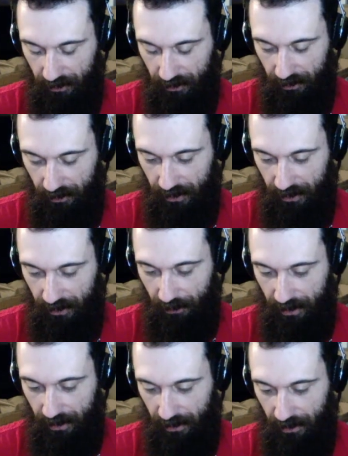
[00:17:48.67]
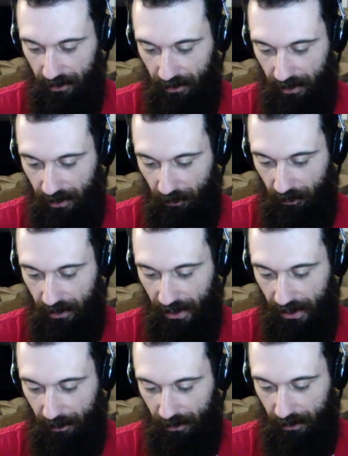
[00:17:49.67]
tempting him with the
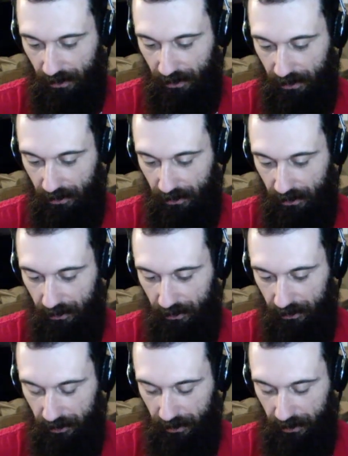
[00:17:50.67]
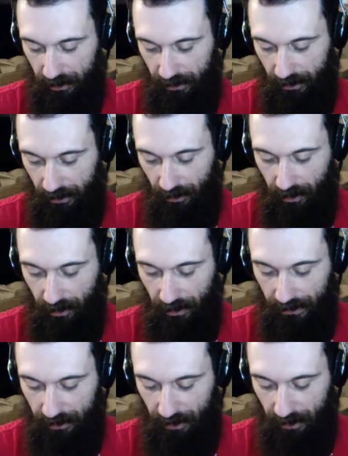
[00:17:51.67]
apple, and she, you know, all that
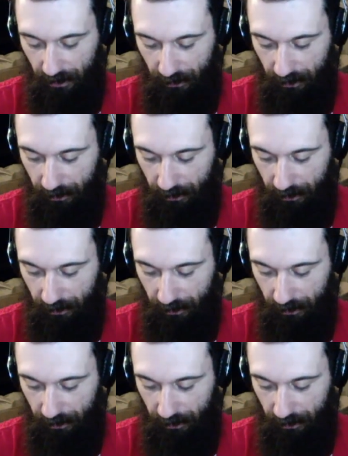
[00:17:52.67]
stuff, and